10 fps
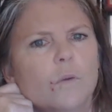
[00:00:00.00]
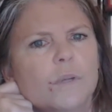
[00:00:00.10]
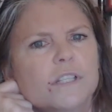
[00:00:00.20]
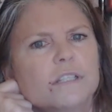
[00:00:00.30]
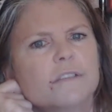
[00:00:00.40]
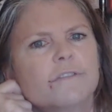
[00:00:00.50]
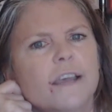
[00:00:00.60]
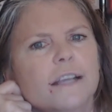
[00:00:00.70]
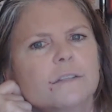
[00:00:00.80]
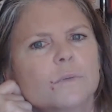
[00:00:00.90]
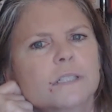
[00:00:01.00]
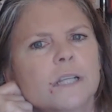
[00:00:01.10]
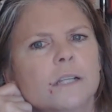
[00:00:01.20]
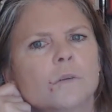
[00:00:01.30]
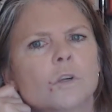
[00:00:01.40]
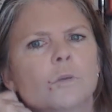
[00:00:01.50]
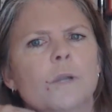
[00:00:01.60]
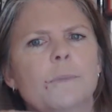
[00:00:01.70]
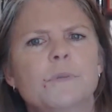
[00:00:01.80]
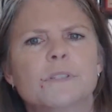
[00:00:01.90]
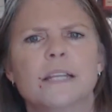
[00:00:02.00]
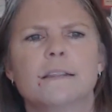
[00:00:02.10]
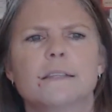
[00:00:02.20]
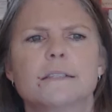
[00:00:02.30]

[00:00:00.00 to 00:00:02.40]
which is the fact that Westcott and Hort represented